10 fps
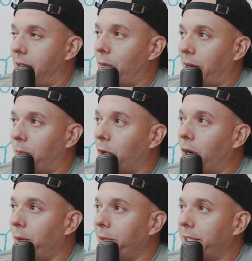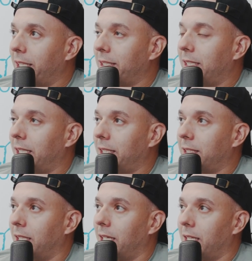And where I'm going with this
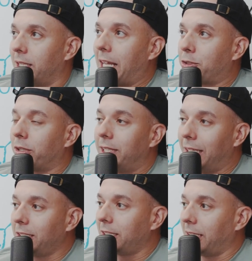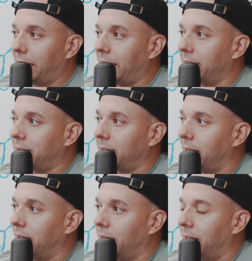is that tradition is
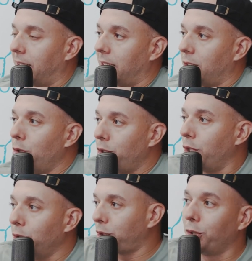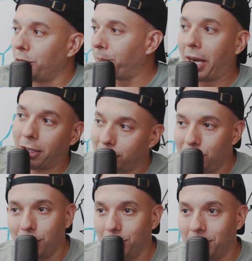you use who your
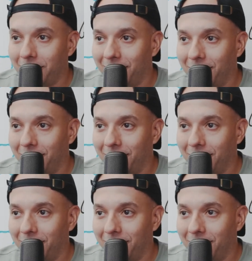parents used.